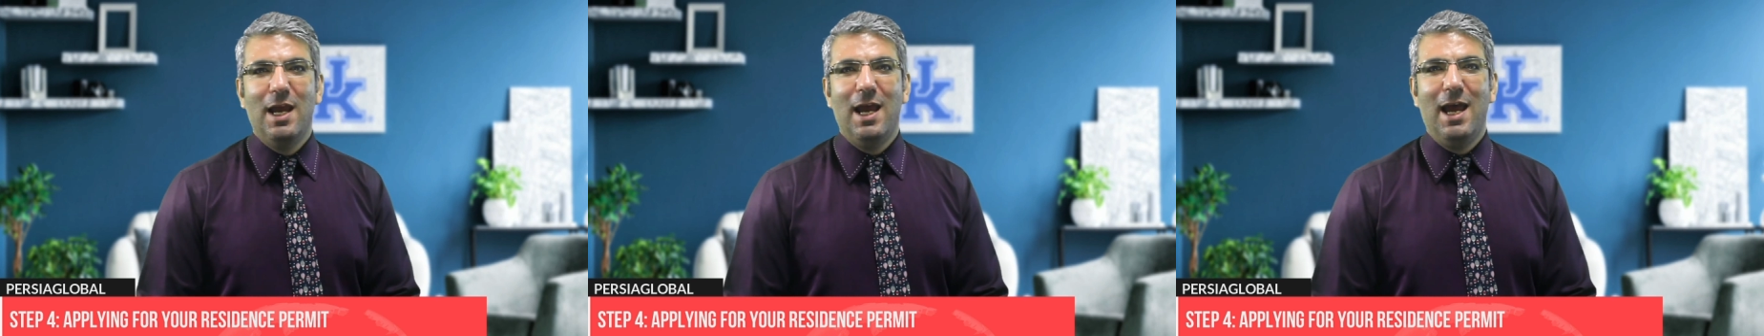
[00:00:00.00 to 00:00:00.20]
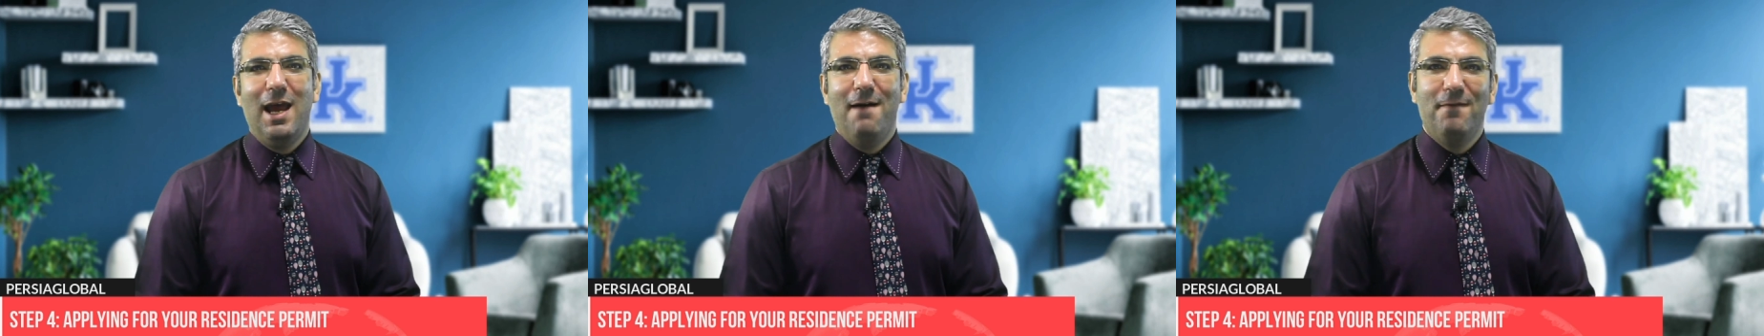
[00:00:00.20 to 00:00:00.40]

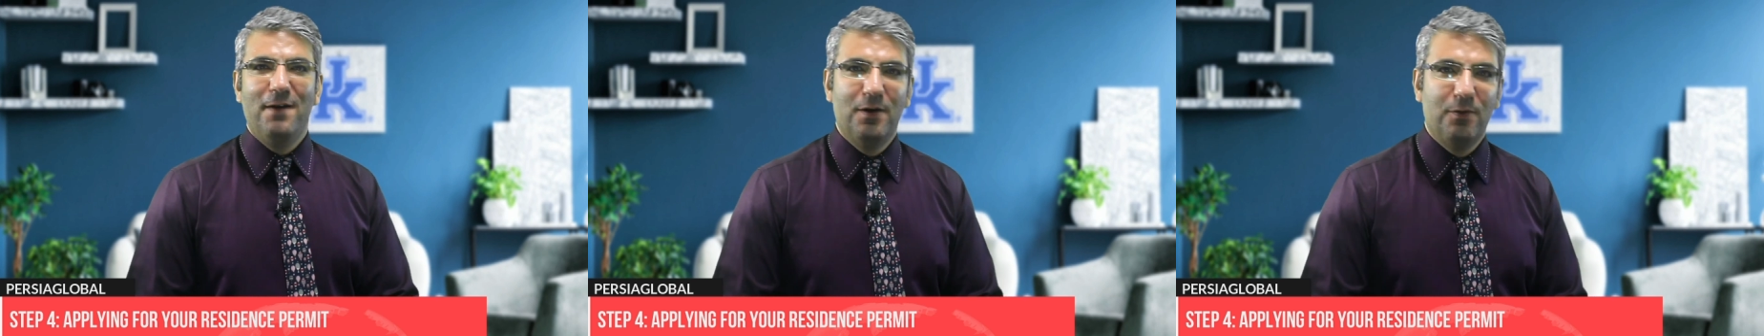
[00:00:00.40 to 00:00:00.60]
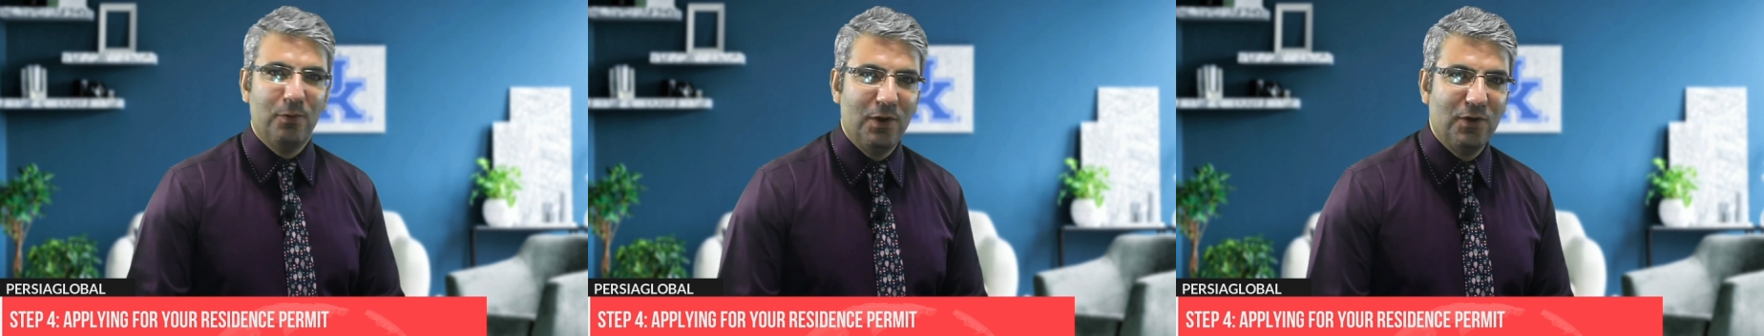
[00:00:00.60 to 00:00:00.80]
have
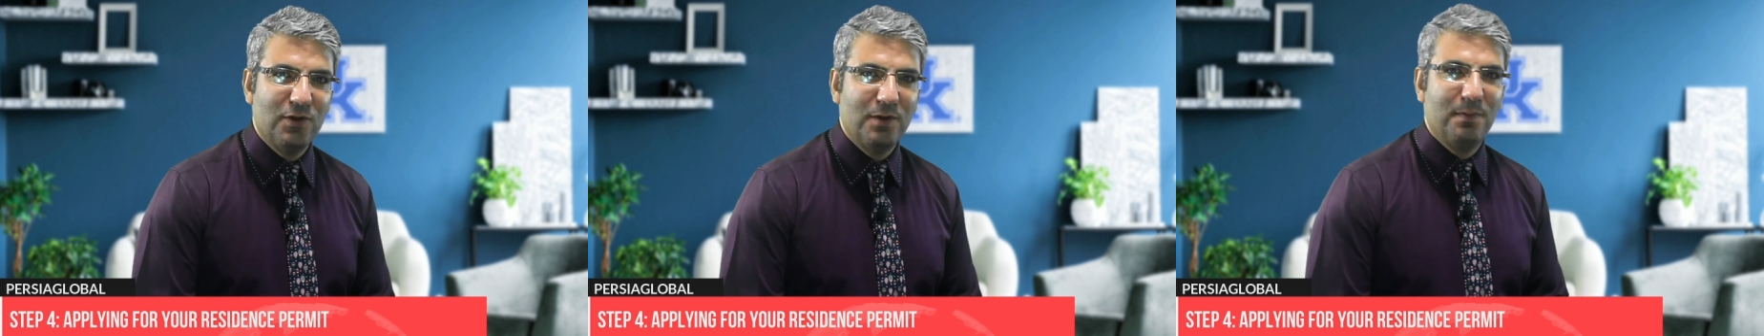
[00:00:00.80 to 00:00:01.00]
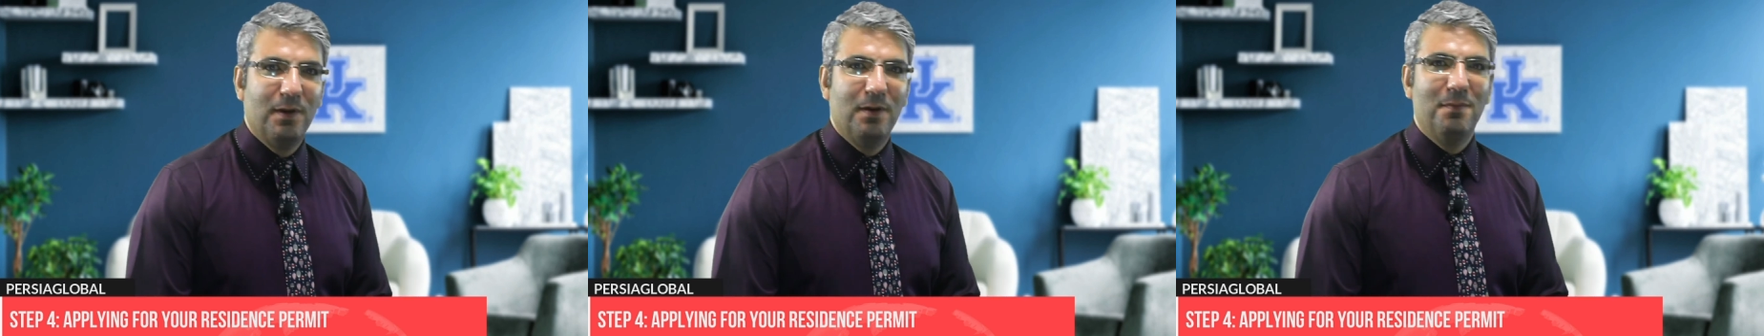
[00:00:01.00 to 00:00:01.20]
a
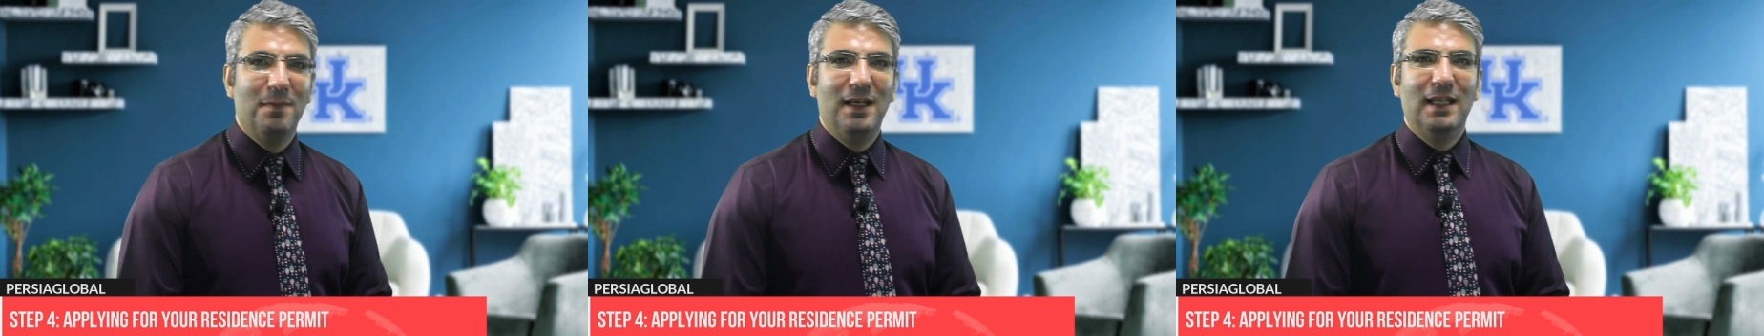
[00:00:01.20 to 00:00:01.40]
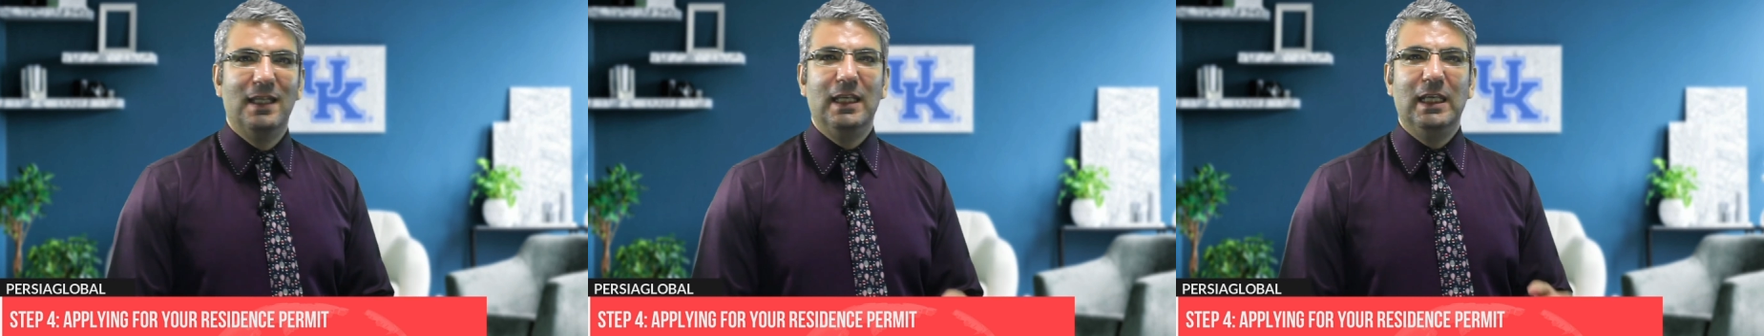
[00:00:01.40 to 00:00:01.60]
residence
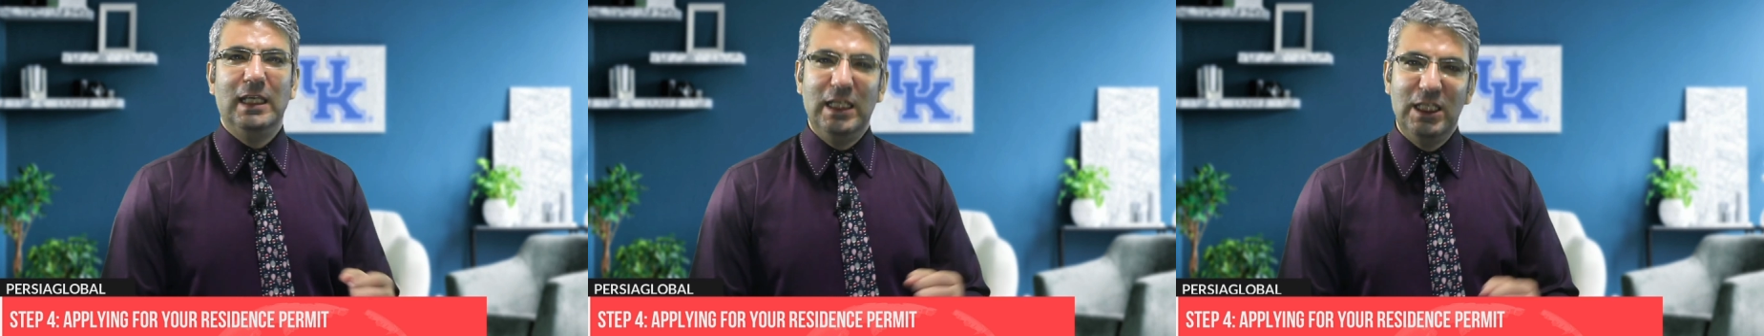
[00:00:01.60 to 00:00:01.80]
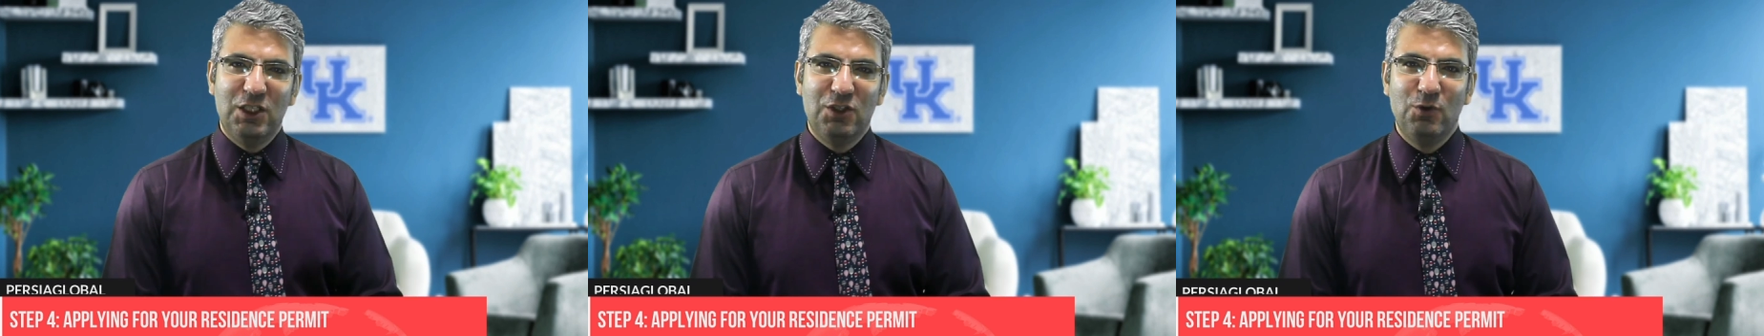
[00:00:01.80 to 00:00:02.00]
permit
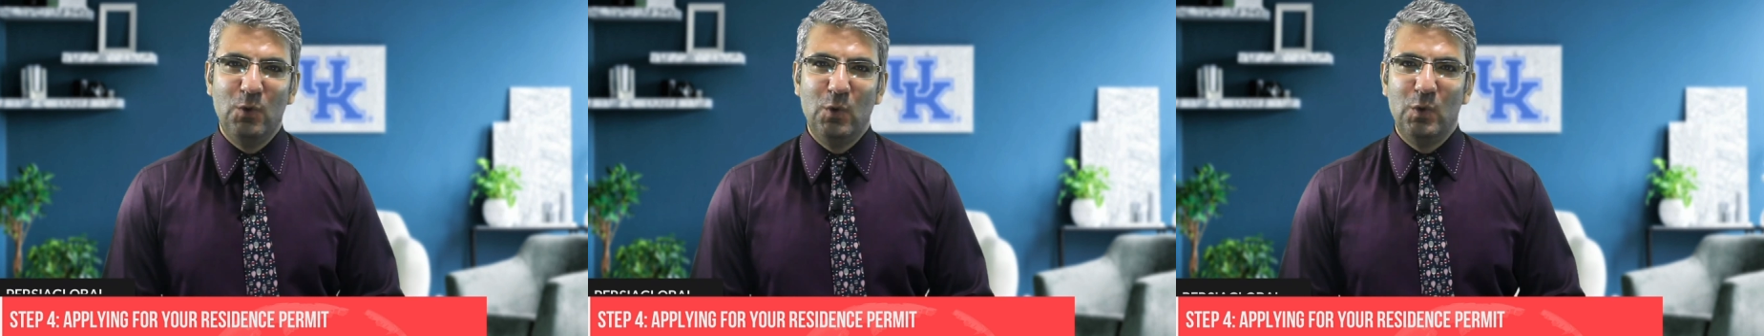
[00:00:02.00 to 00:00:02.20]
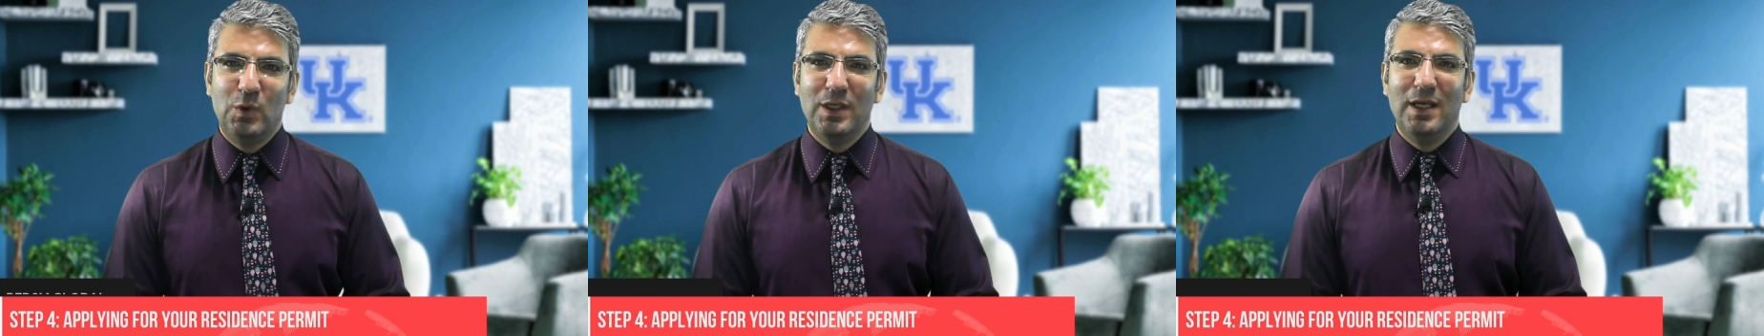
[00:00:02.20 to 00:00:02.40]

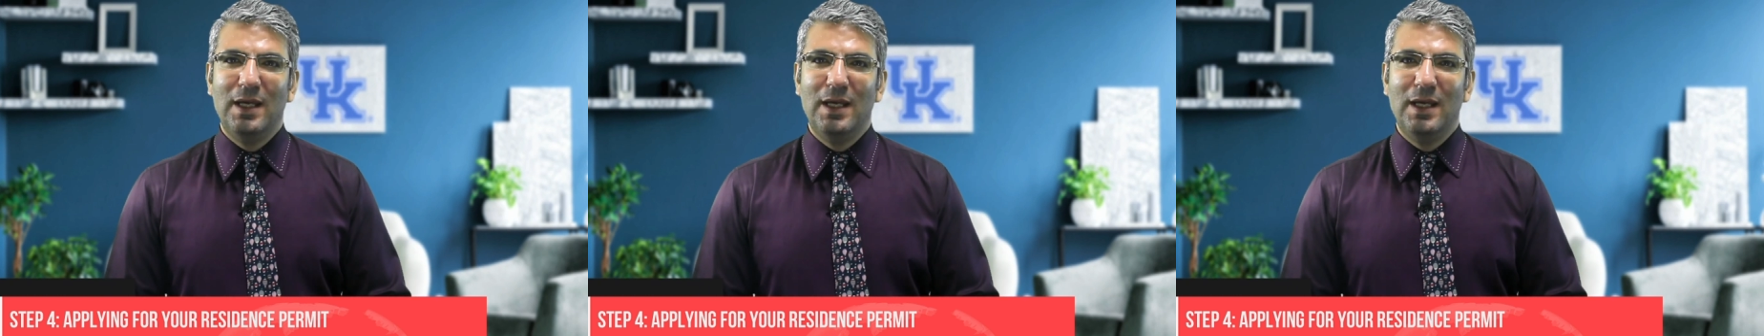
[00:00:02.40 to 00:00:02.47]
issued